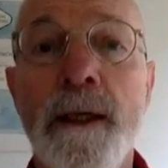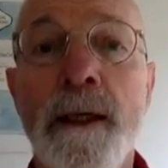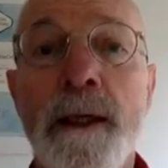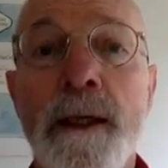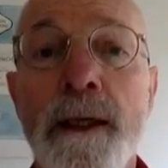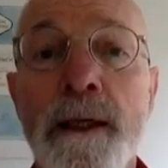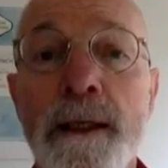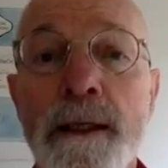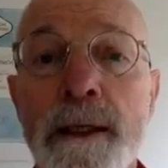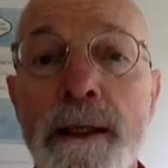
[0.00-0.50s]

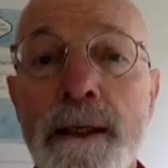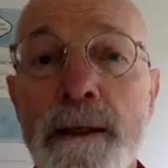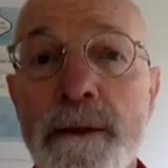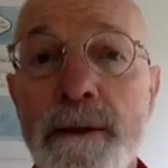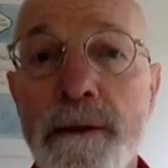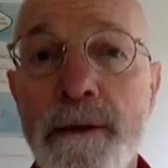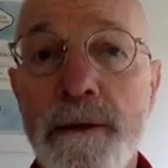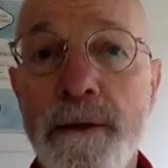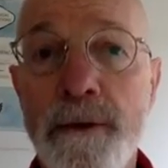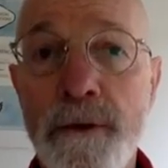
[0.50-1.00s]
And now
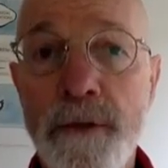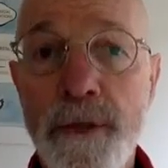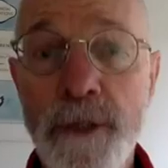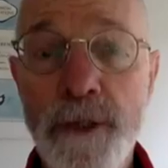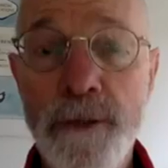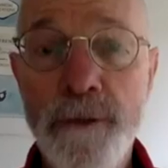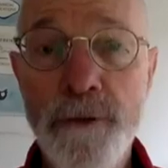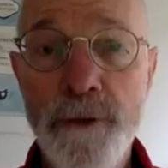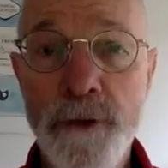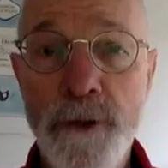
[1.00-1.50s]
think
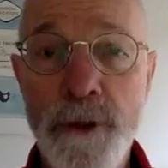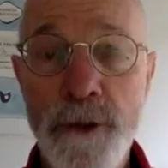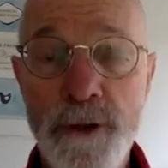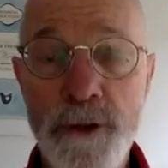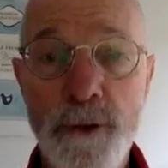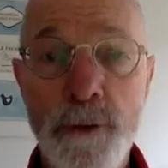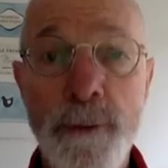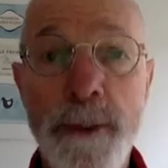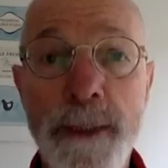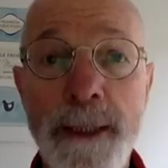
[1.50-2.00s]
of your eyes,
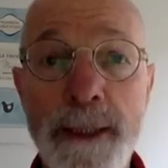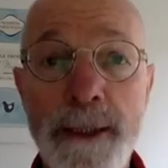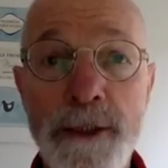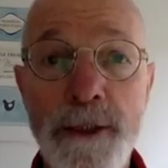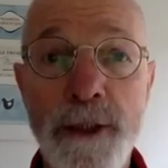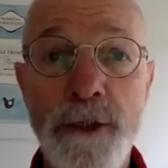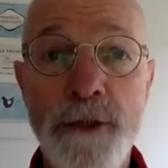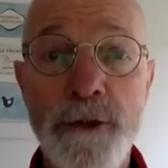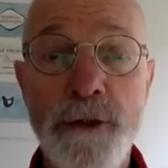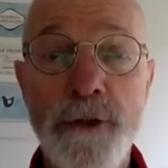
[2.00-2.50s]
or pay
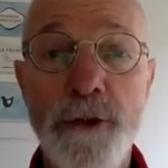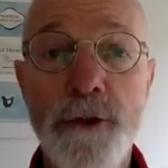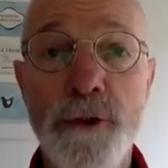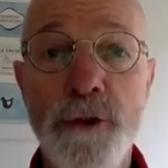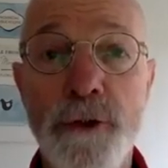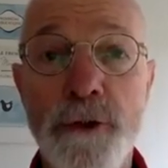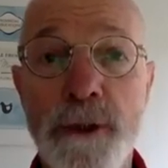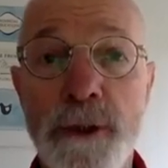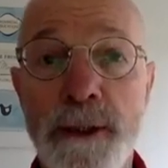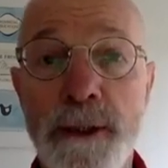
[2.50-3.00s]
attention to
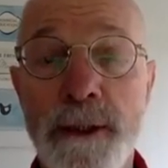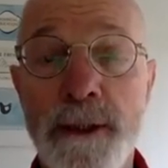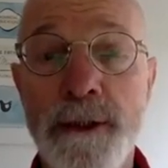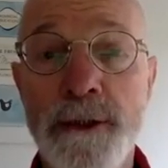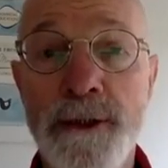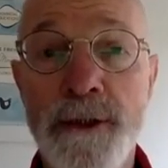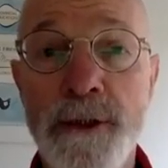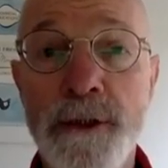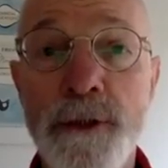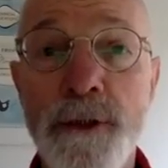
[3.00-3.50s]
your
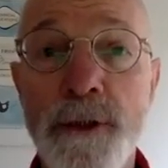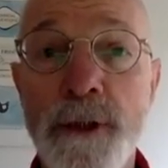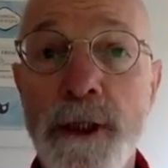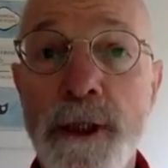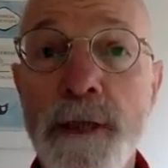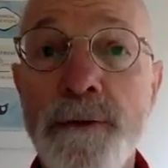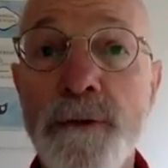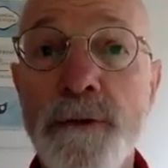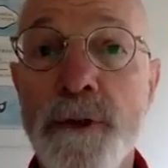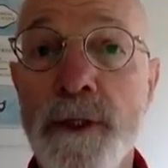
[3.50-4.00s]
eyes. And you can
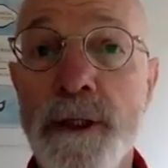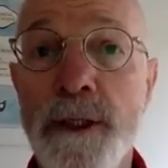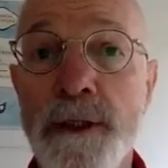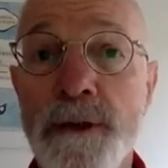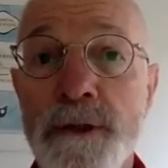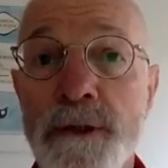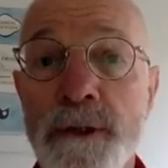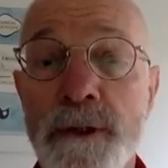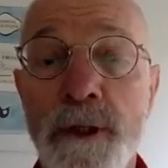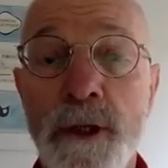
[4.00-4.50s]
have your
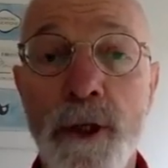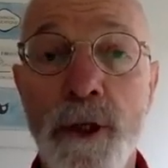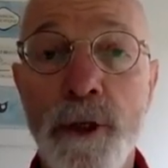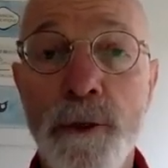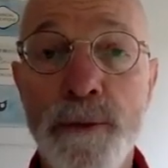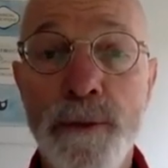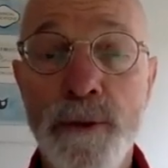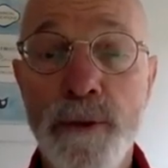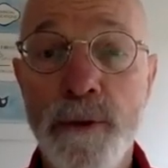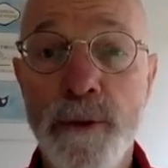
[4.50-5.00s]
eyes
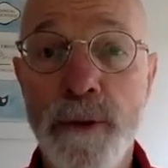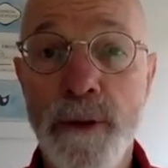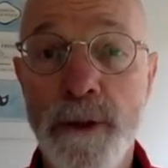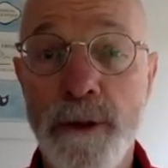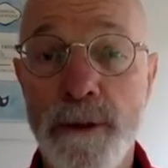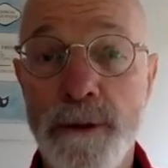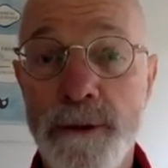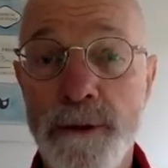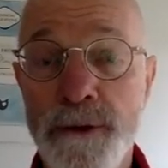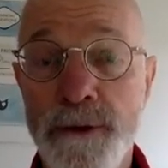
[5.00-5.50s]
open or
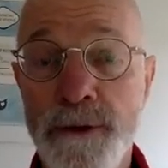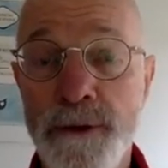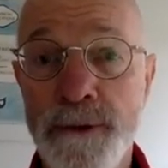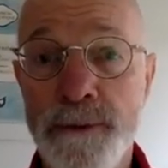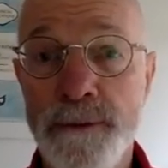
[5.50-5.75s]
closed.